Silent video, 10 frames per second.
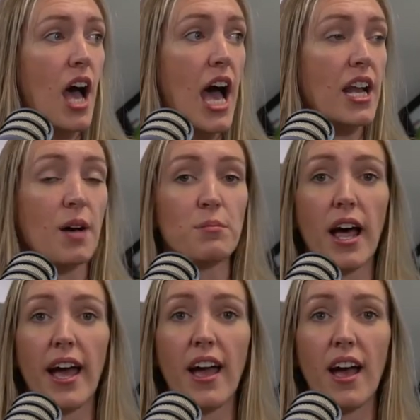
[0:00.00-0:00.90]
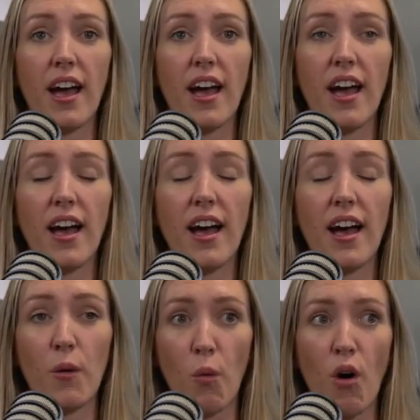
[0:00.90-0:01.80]
And I'm like,
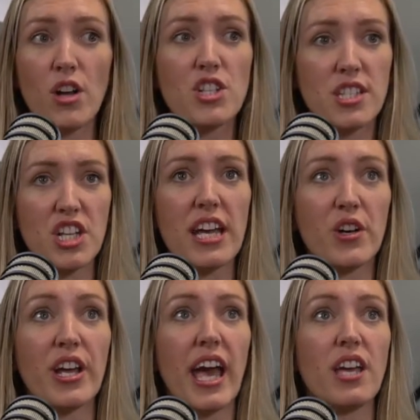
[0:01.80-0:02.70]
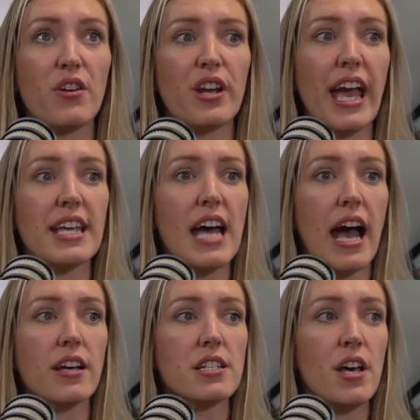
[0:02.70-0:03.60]
what? And she said, yeah, you're going to get, you're going to get
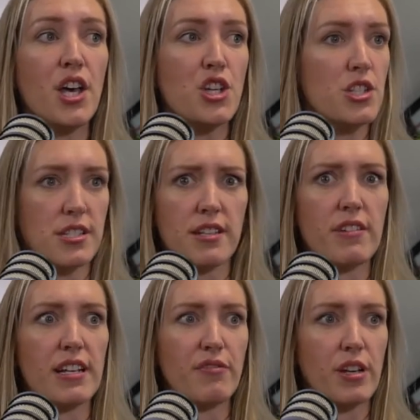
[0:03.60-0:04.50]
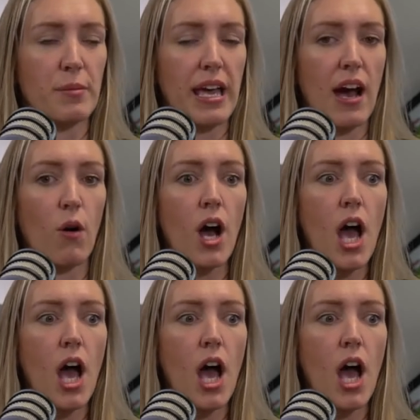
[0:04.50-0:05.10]
attacked. She says, it really freaked me out.